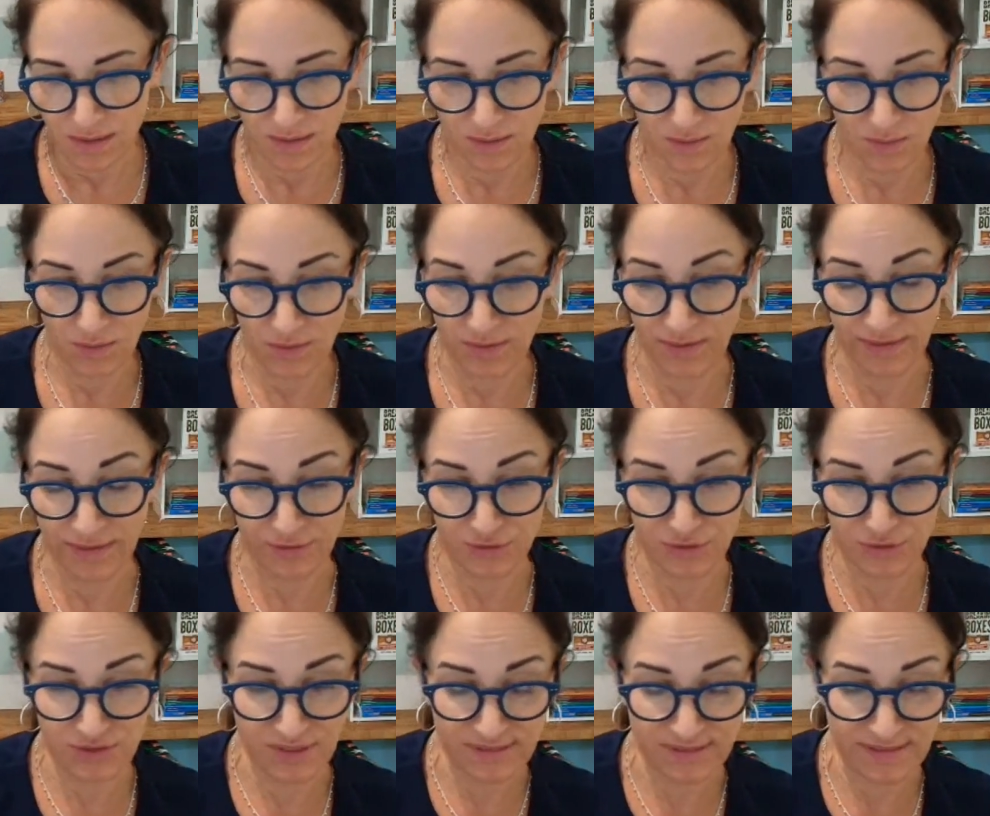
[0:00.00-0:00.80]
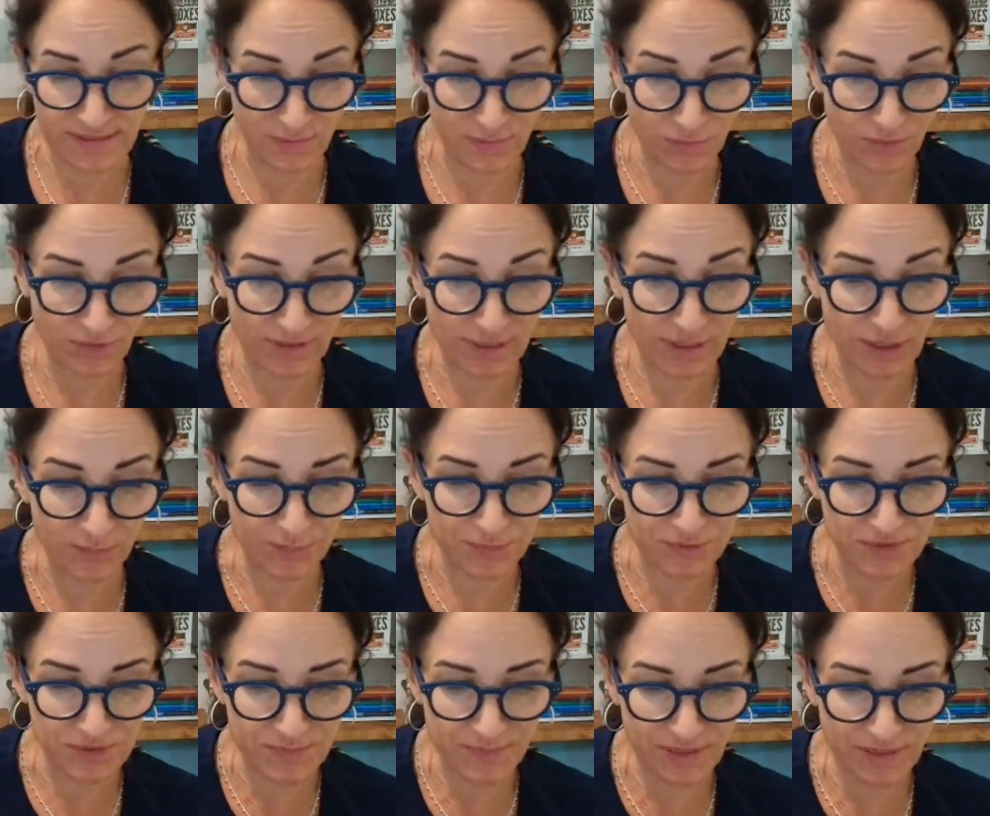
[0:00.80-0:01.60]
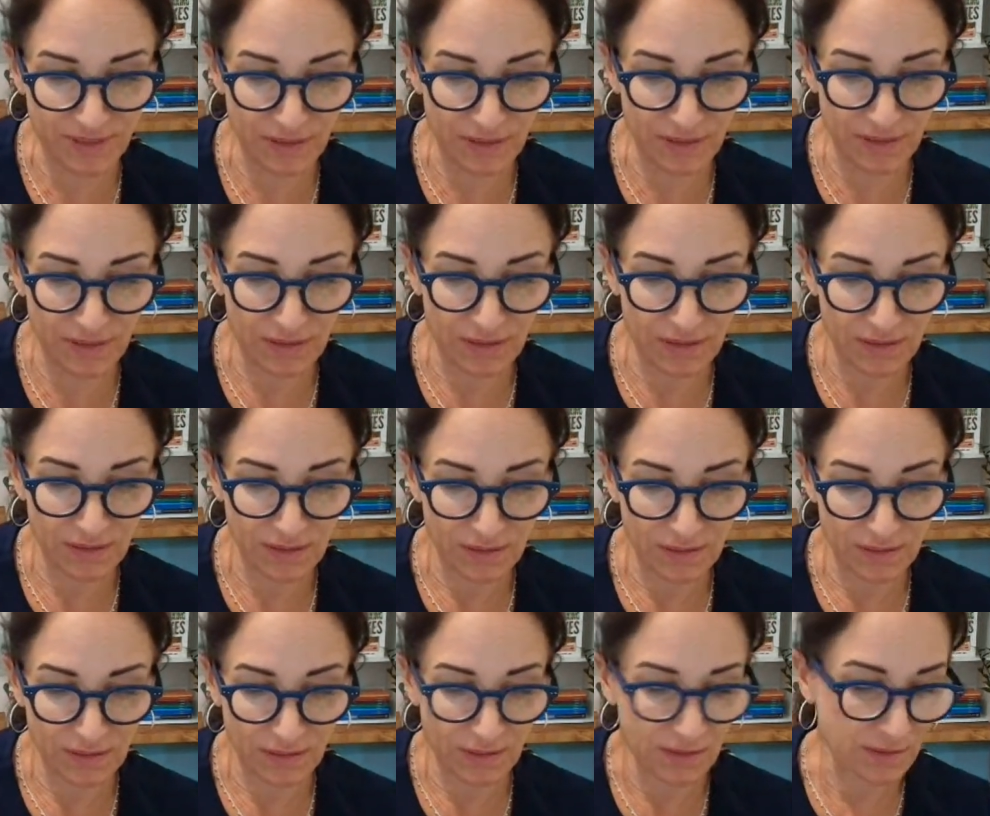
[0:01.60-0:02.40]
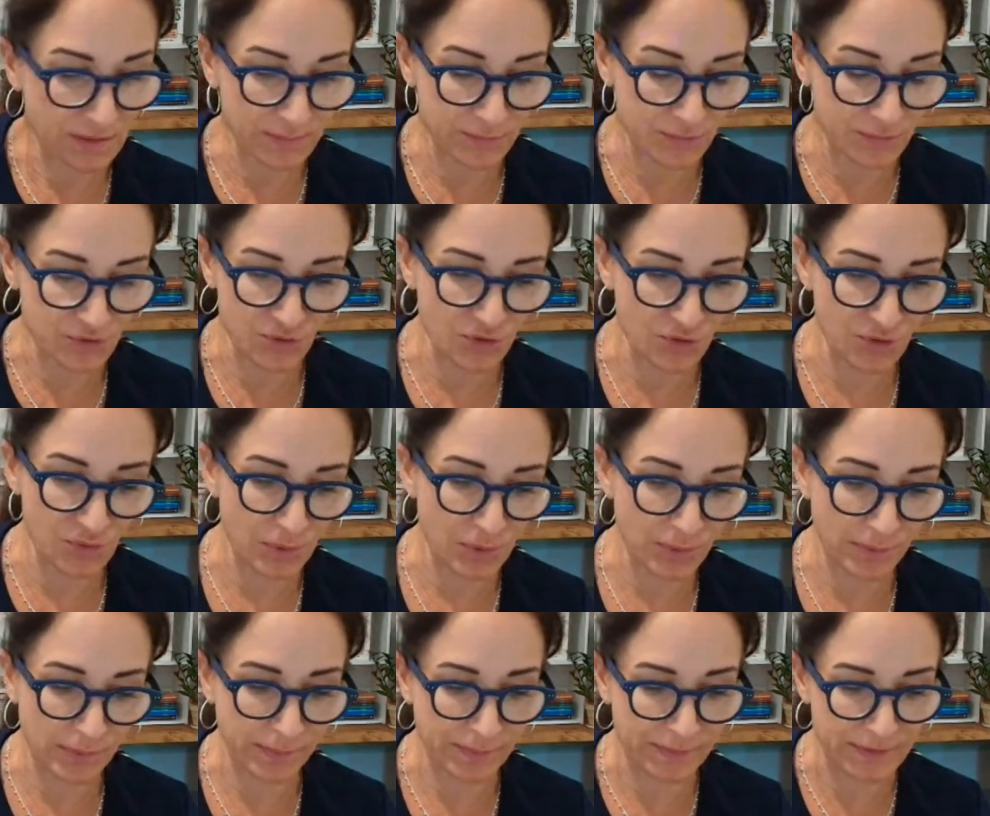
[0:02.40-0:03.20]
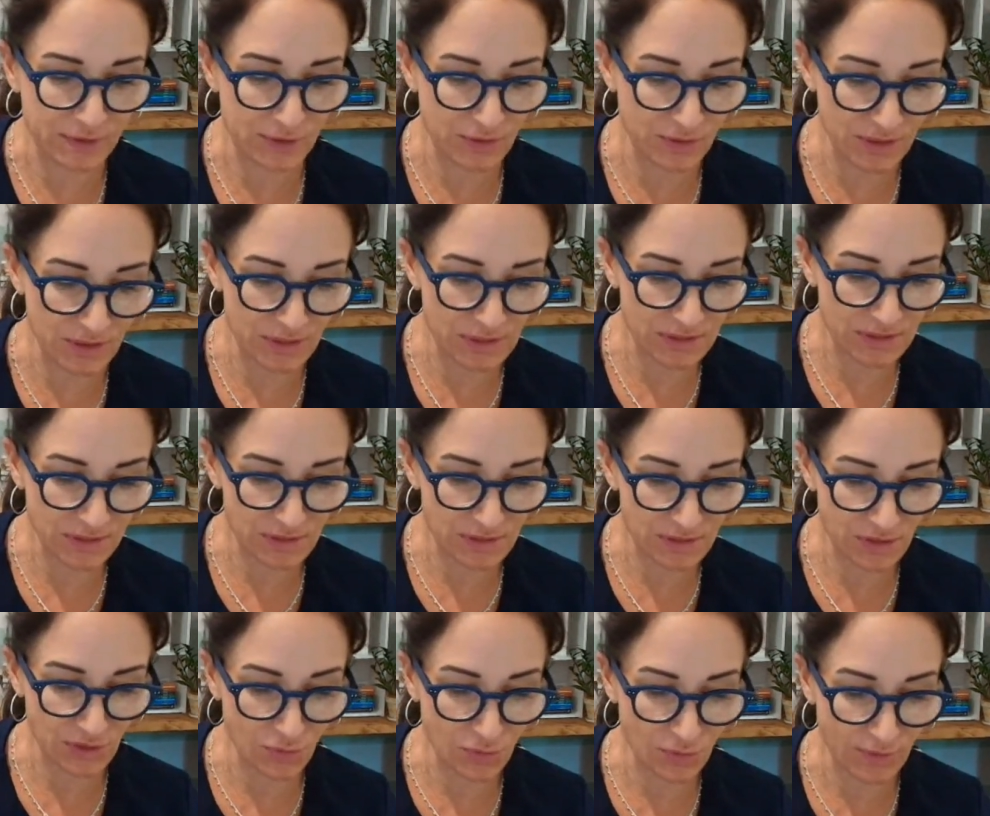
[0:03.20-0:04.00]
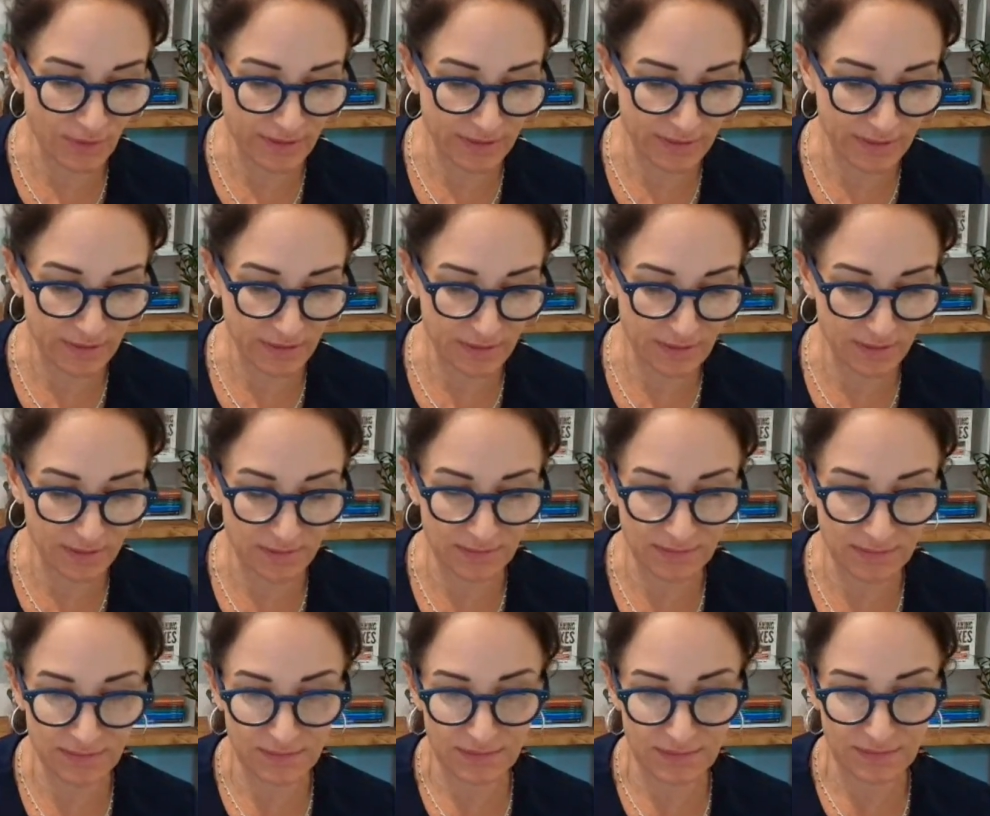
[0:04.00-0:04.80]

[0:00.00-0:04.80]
an exercise that really helps me, and I'm sure you probably do this, is you write the